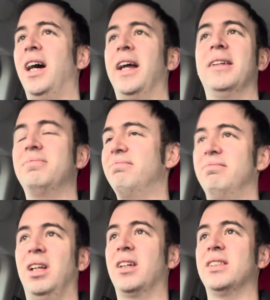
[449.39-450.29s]
And
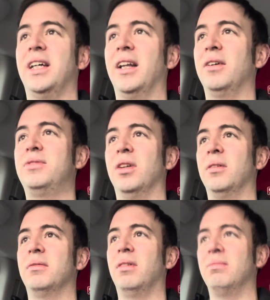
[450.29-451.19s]
like I said, I've
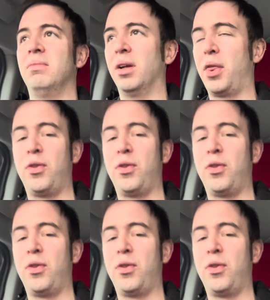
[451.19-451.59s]
done like